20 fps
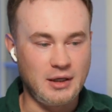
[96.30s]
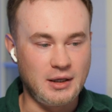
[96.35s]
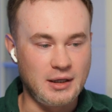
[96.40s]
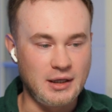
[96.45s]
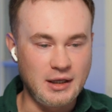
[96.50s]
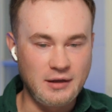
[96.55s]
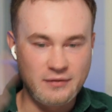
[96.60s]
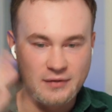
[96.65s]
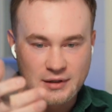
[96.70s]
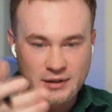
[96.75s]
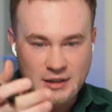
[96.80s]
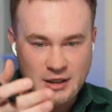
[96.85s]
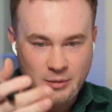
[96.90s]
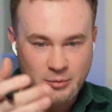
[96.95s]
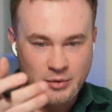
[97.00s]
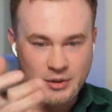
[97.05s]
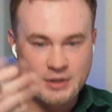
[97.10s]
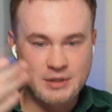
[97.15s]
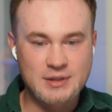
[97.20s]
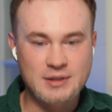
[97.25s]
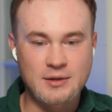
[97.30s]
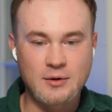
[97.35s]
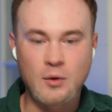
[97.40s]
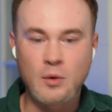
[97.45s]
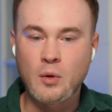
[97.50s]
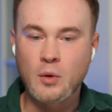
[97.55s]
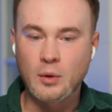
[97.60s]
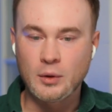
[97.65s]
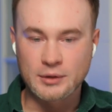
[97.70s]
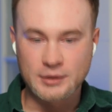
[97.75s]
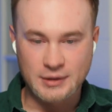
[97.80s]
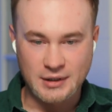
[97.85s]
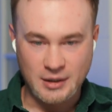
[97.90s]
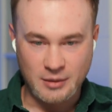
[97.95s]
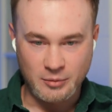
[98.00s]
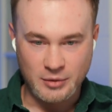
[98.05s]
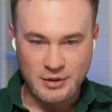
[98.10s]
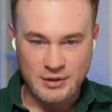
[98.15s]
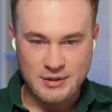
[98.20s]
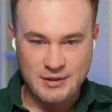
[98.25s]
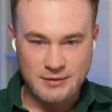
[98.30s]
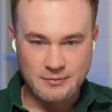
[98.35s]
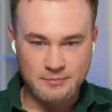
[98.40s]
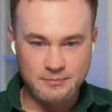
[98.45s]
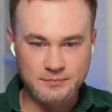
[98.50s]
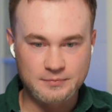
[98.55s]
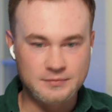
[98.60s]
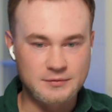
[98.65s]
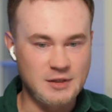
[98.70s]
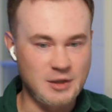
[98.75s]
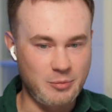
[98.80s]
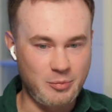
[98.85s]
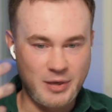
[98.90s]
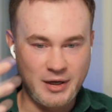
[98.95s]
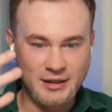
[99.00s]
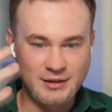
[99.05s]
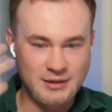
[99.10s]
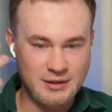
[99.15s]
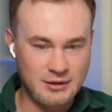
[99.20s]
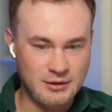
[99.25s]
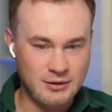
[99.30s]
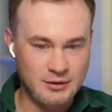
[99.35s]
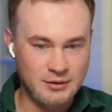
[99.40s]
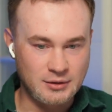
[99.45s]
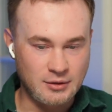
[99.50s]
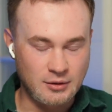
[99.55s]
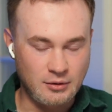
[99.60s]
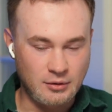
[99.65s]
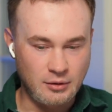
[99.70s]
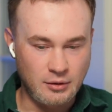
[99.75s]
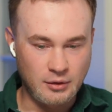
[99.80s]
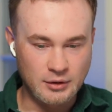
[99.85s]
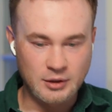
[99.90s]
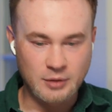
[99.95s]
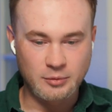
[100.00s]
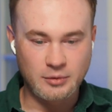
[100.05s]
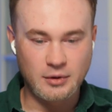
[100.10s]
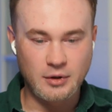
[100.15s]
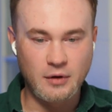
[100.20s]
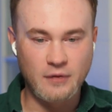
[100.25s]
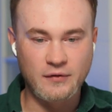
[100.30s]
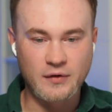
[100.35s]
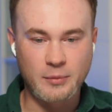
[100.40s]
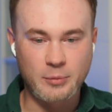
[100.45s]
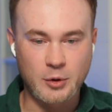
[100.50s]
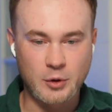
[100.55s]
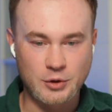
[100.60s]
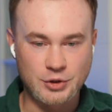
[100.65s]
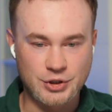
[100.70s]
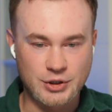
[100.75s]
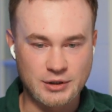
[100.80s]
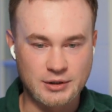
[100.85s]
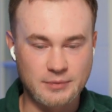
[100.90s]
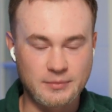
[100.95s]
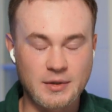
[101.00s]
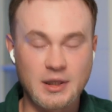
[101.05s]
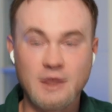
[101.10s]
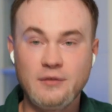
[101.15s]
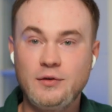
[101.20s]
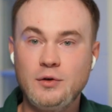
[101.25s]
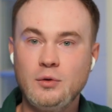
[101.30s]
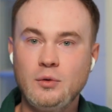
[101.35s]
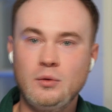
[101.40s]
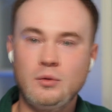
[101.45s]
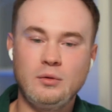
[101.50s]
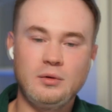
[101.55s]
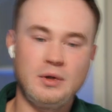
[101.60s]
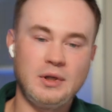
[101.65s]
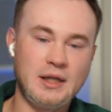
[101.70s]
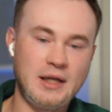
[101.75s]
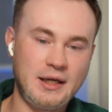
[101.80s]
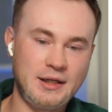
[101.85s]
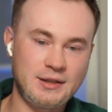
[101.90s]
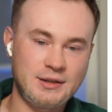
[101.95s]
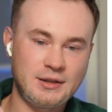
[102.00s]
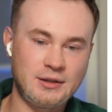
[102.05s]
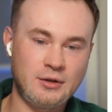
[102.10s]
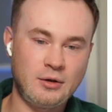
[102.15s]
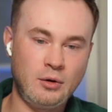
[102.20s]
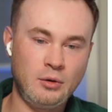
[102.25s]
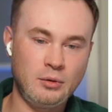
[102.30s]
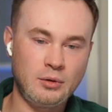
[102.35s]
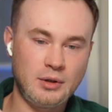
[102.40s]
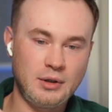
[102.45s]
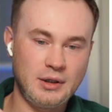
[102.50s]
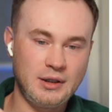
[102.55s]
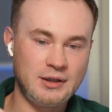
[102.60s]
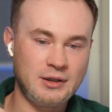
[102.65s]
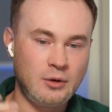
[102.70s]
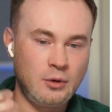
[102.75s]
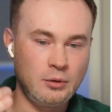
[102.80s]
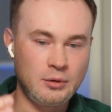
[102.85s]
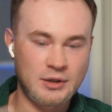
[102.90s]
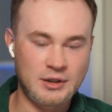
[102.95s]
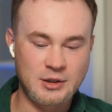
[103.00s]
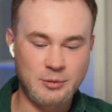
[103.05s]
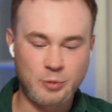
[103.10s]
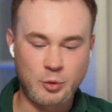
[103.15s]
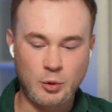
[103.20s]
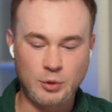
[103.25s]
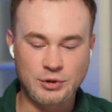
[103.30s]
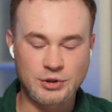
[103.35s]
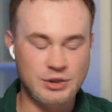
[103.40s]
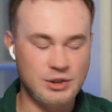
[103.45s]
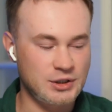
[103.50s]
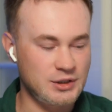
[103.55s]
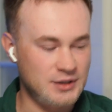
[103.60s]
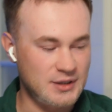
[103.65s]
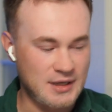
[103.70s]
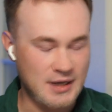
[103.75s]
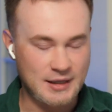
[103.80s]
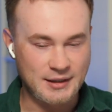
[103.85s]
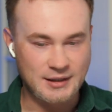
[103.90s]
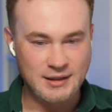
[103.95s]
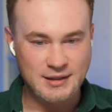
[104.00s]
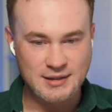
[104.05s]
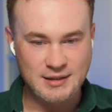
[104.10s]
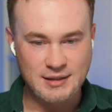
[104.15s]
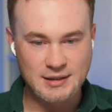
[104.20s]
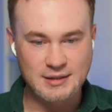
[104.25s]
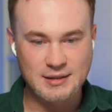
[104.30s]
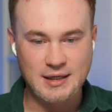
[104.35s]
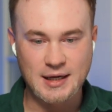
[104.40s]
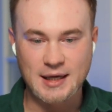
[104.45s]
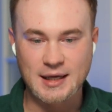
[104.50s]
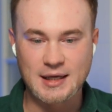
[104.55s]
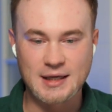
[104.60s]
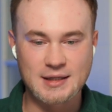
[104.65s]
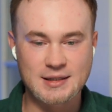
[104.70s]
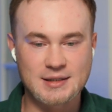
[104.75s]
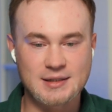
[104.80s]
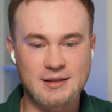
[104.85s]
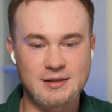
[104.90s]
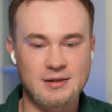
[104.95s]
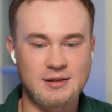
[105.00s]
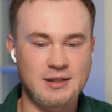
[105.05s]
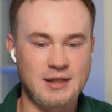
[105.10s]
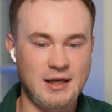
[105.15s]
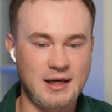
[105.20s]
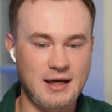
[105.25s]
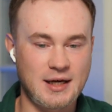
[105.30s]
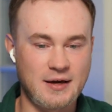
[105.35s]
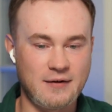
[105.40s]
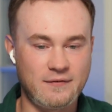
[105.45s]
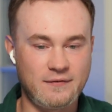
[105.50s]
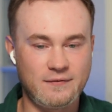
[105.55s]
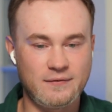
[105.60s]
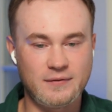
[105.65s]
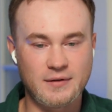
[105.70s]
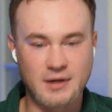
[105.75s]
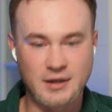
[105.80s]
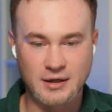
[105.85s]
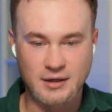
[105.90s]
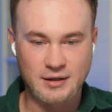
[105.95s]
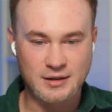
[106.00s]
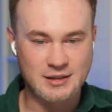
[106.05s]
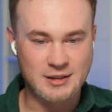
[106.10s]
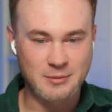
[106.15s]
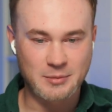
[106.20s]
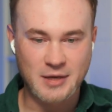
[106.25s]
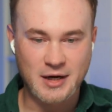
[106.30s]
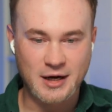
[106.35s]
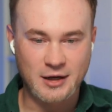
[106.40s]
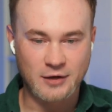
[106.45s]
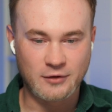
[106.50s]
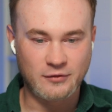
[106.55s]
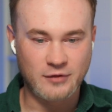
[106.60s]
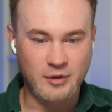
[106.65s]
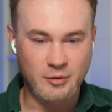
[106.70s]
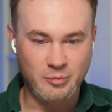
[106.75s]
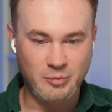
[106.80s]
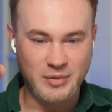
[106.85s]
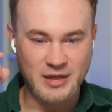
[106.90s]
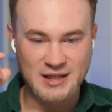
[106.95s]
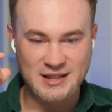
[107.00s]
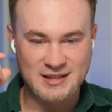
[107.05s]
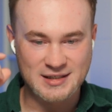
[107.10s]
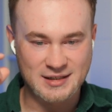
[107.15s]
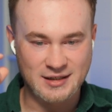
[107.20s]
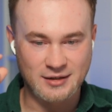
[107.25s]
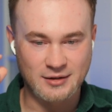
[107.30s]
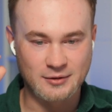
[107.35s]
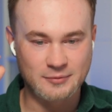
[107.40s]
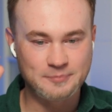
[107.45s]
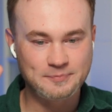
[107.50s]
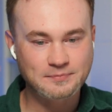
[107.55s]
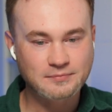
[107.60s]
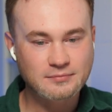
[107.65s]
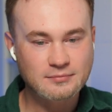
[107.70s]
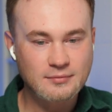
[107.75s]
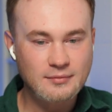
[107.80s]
be even numbers or odd numbers, depending on a project. If you land in already project that exist, I guess they have some kind of a base cell.